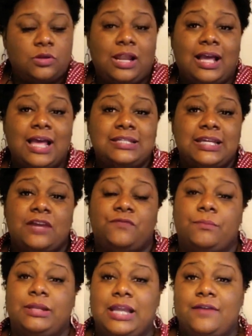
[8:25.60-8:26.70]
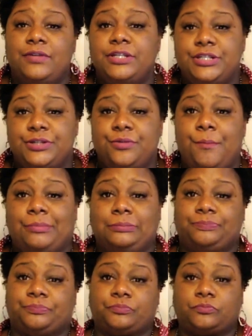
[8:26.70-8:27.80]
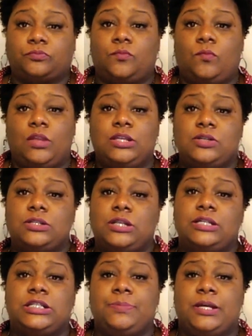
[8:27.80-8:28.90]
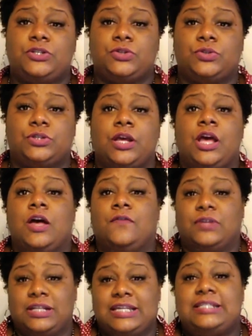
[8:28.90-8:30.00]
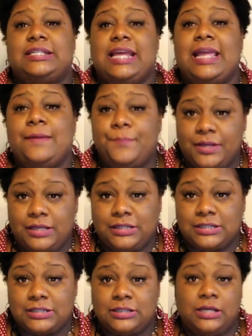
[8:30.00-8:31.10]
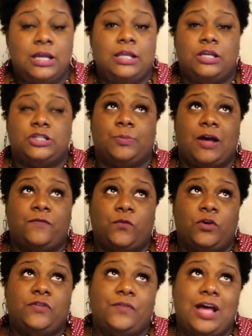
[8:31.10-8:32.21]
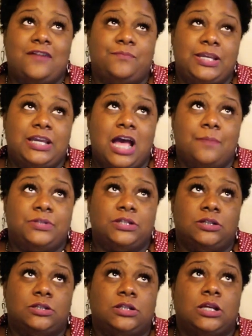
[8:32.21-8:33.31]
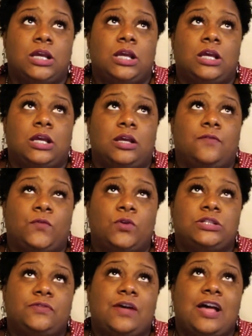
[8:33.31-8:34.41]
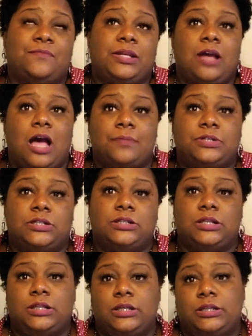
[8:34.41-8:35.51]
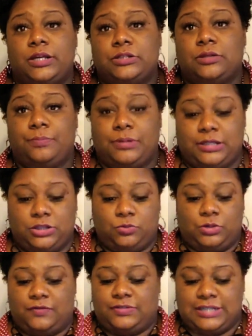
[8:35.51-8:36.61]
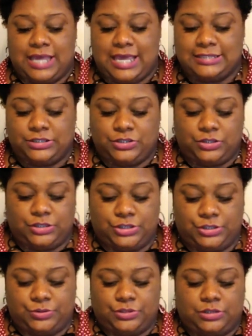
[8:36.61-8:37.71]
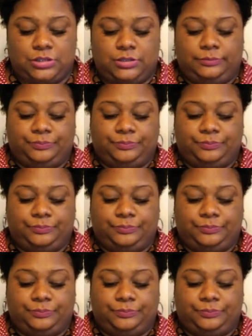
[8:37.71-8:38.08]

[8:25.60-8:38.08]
So like I said, from 11 to 2, there's lunch specials for less than $8. There's about 4 to 5 meat options, and then there's a plethora of sides that you can choose.